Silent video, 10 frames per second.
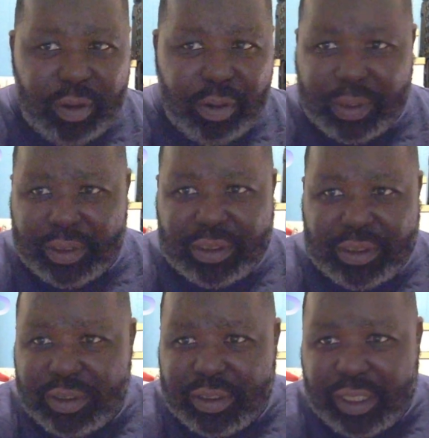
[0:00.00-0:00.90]
I mean, she
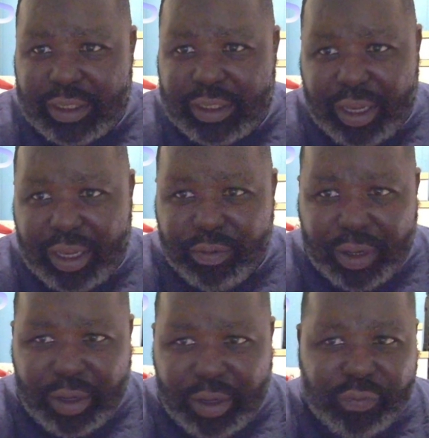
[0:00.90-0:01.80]
just has like a
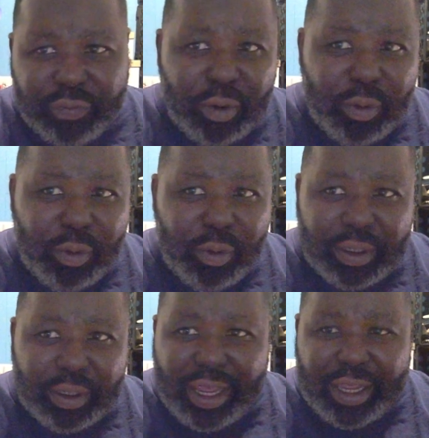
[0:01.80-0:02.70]
regular
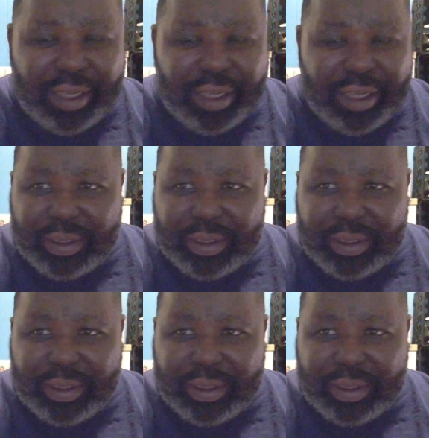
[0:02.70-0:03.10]
401k, and